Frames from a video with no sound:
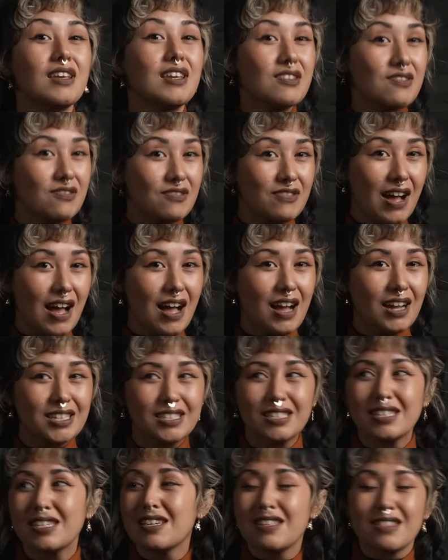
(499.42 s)
In
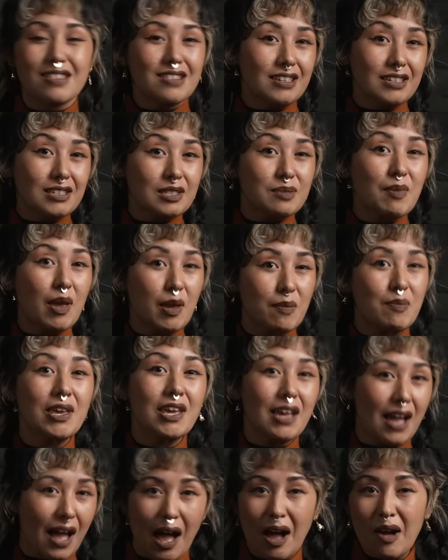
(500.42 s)
fact, this may be
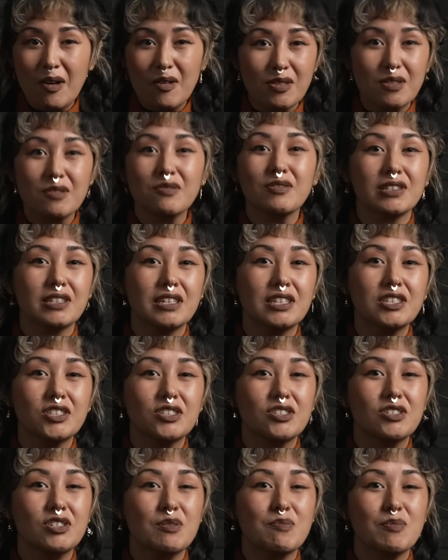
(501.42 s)
how the
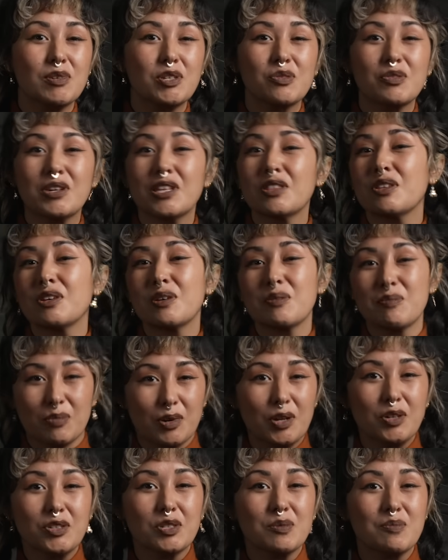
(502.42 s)
relationship between the
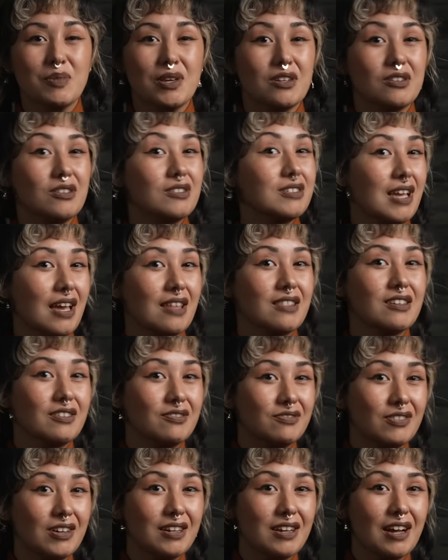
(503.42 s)
ambrosia beetles and their
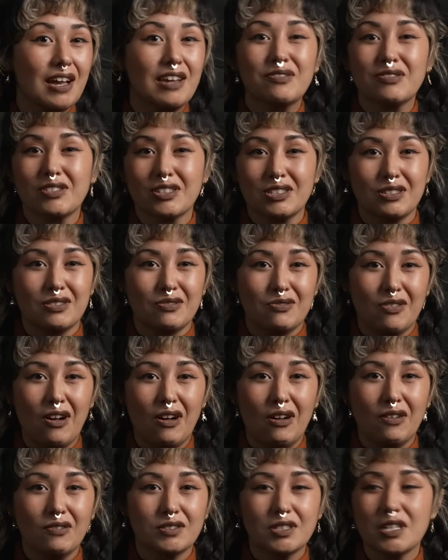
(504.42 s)
fungi first
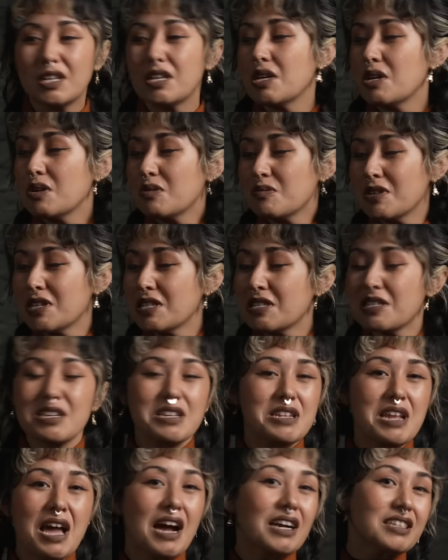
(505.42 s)
evolved, with
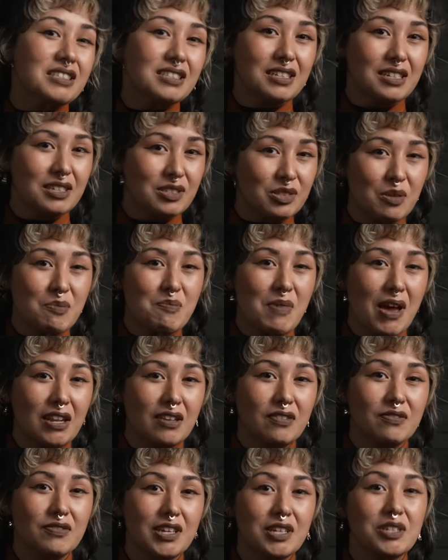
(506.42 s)
an accidental
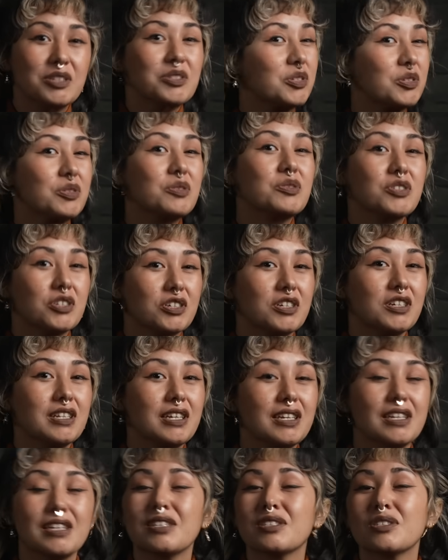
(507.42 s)
benefit soon
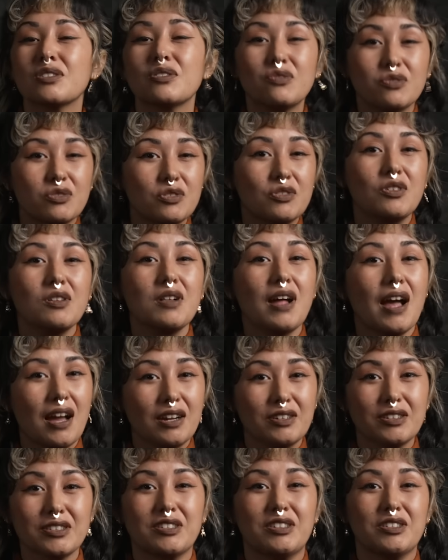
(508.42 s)
turning into full
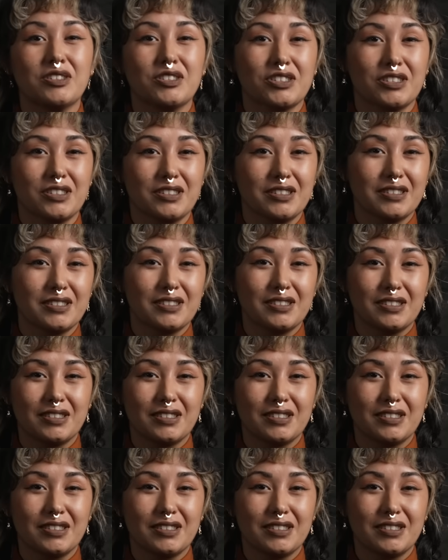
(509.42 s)
agriculture.